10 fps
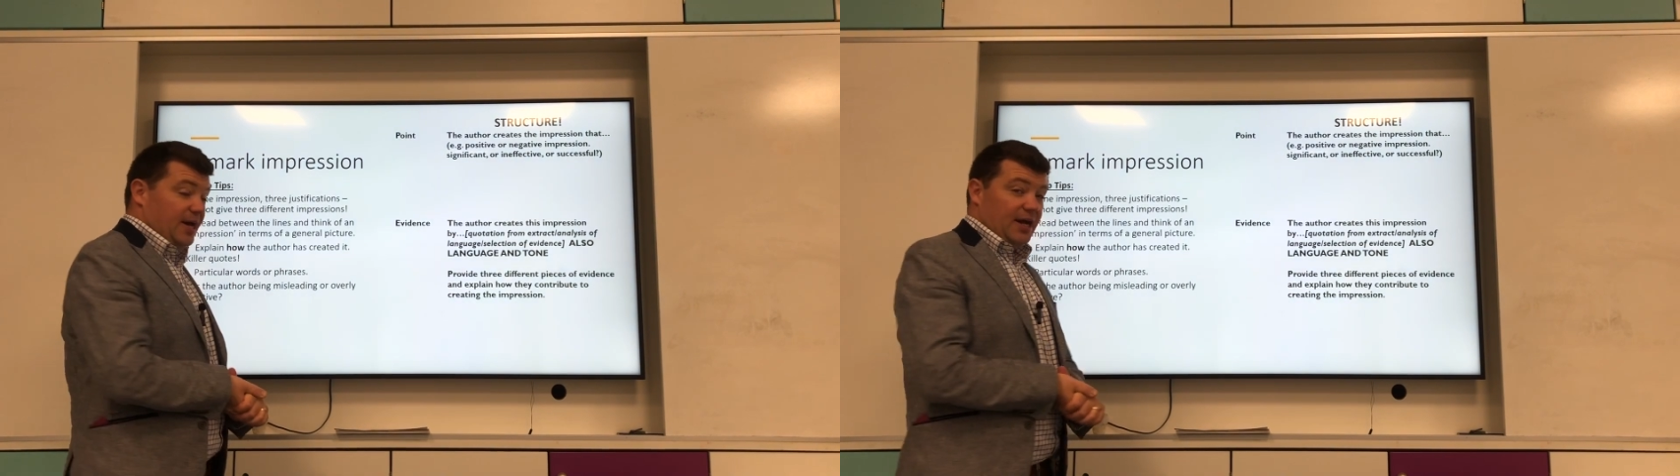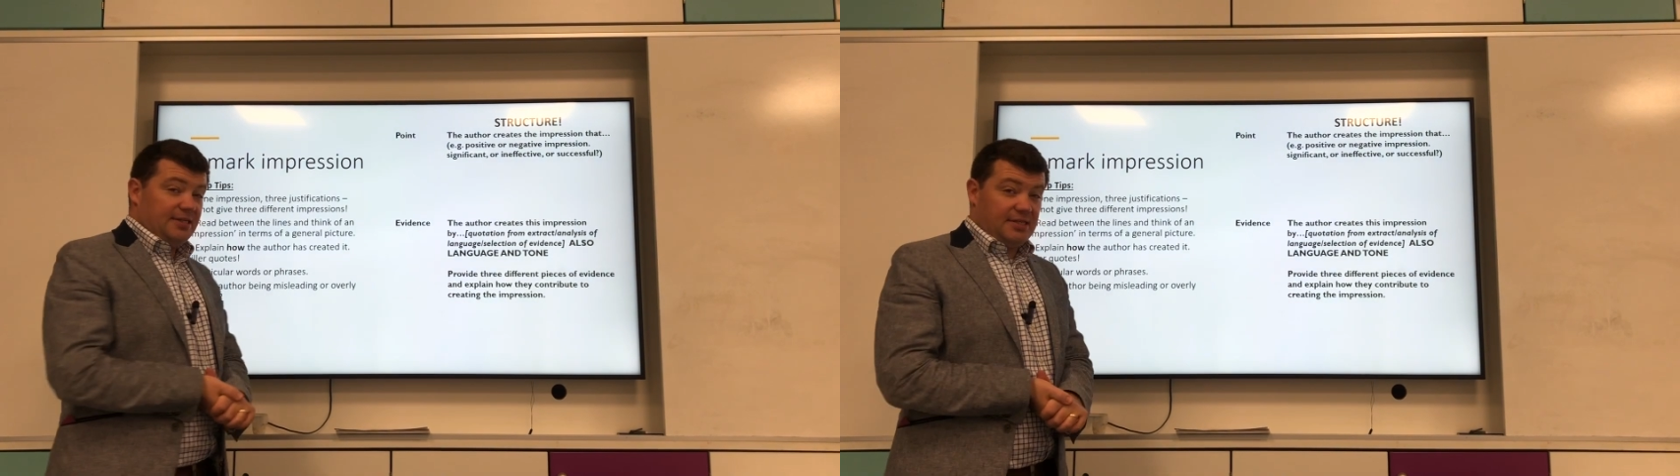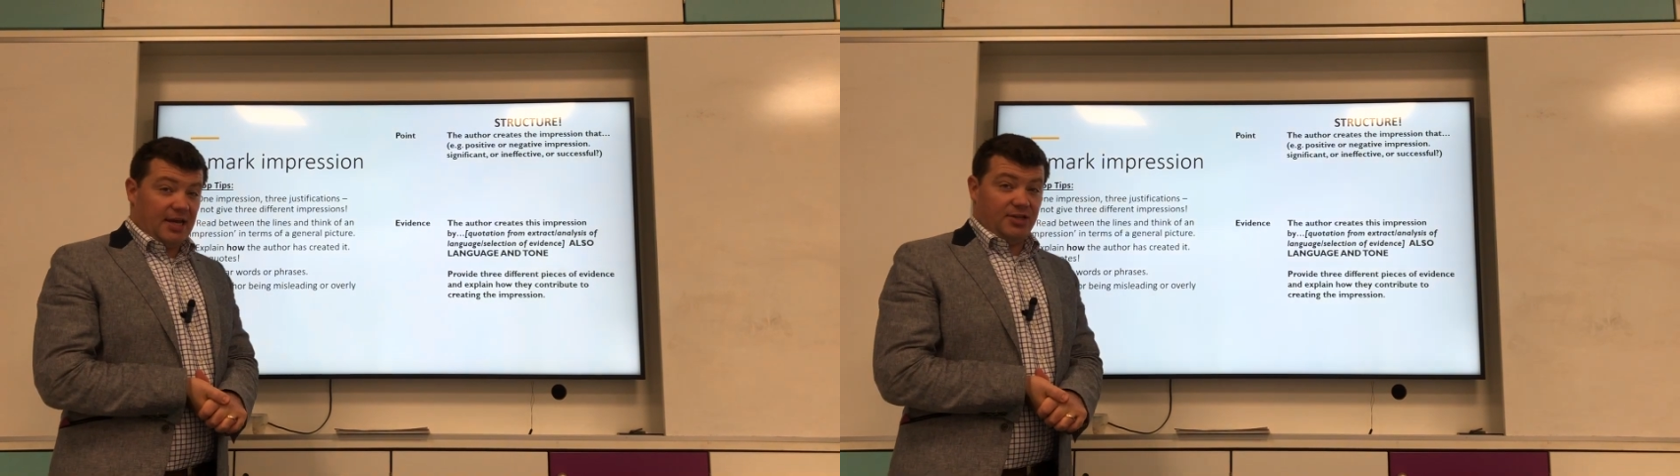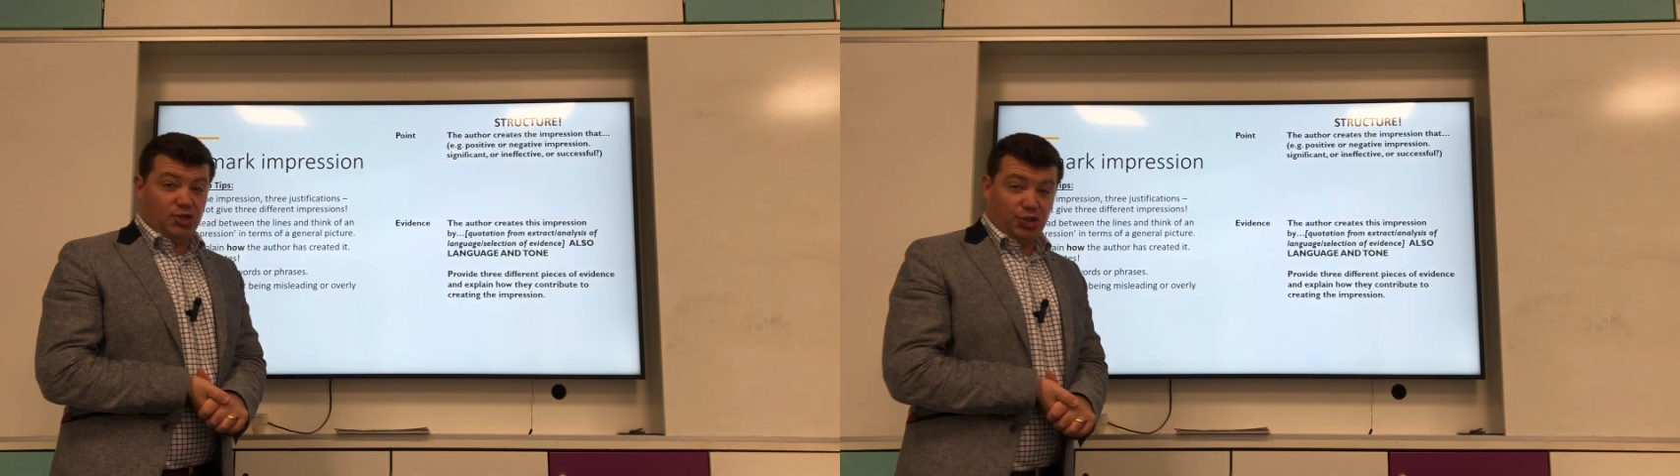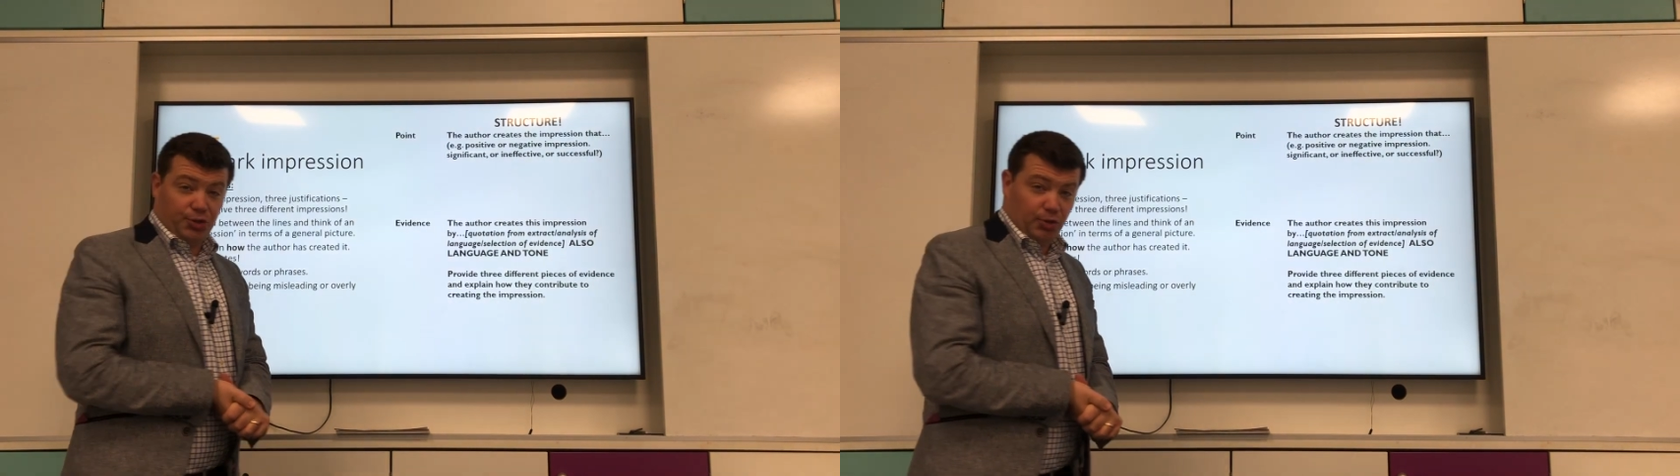As I say, it's a
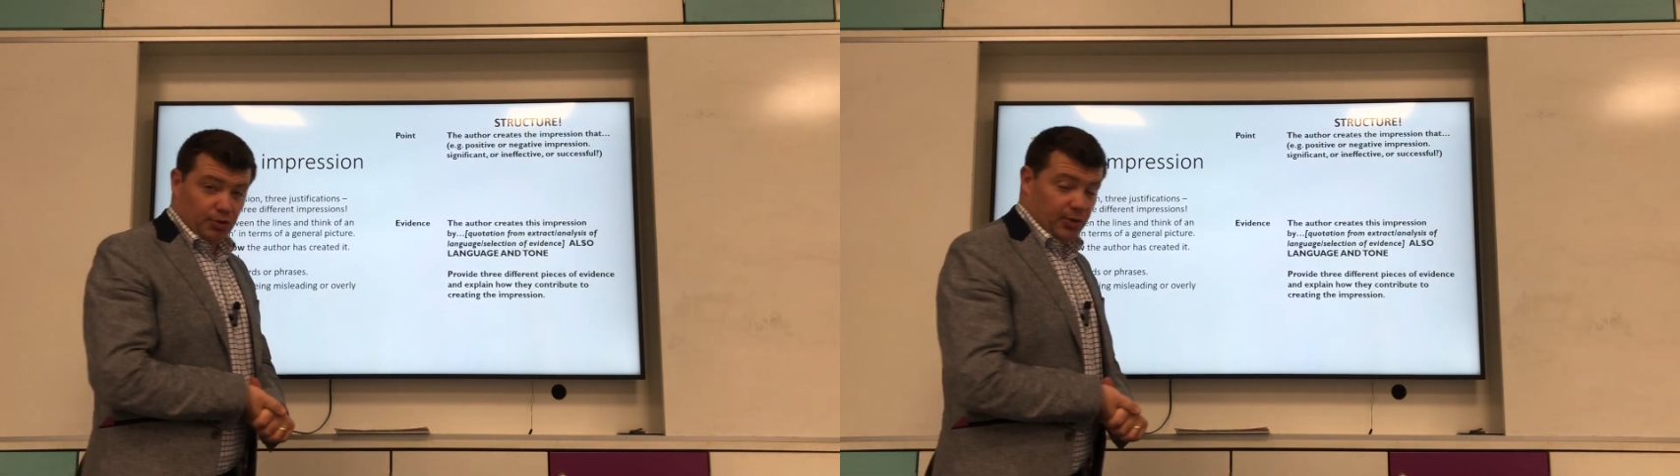short